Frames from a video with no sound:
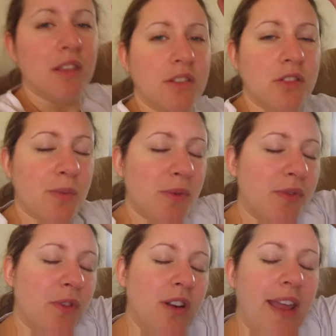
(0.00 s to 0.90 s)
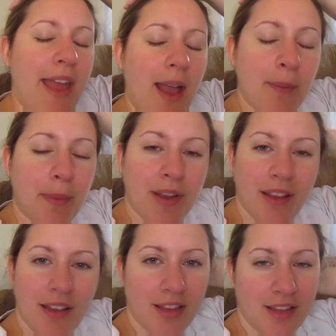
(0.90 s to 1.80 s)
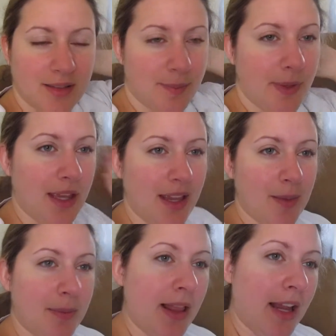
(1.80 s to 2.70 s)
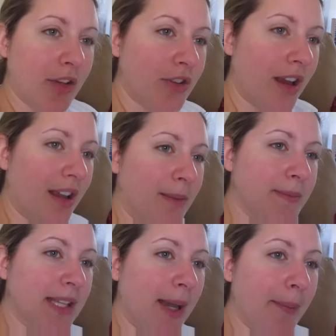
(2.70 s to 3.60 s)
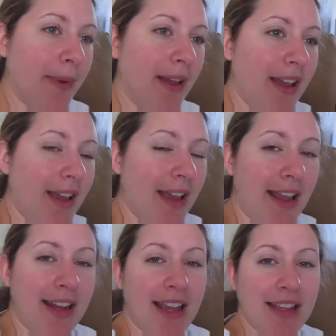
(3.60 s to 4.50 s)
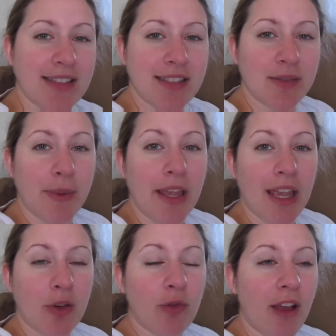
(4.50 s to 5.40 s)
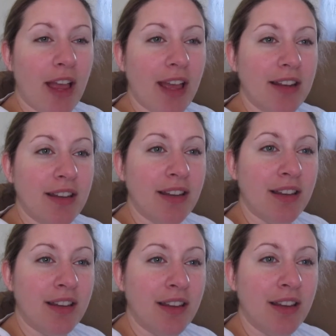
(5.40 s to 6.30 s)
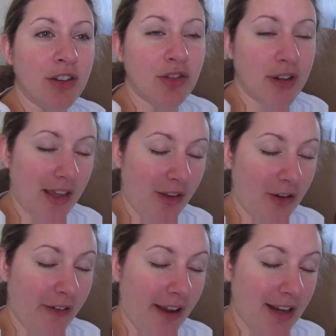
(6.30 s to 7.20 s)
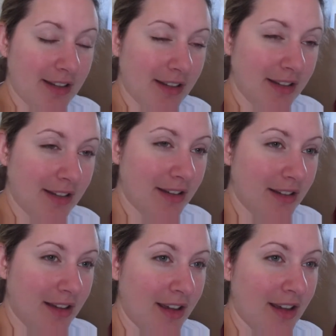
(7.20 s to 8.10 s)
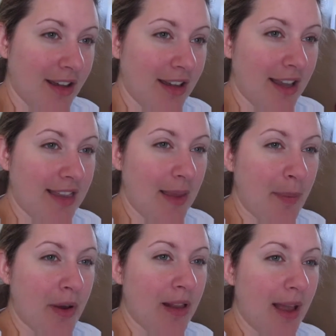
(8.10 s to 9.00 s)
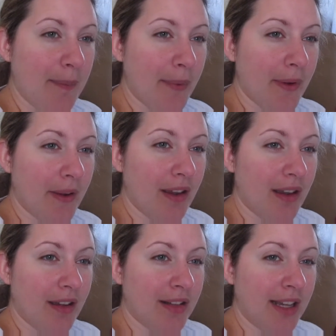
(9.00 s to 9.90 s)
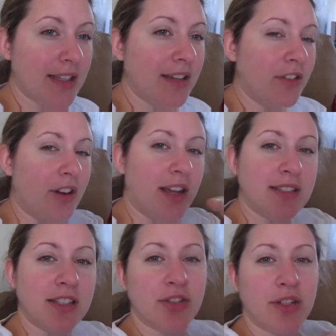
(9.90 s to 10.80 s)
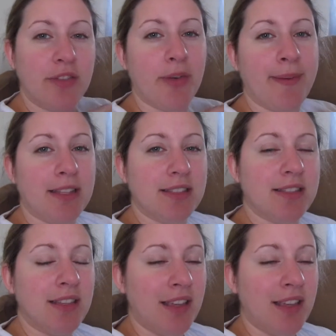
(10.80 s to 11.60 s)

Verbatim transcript: So before nap, this big black truck comes up and he has this big red trailer, right? And they pull up next, across the street from us.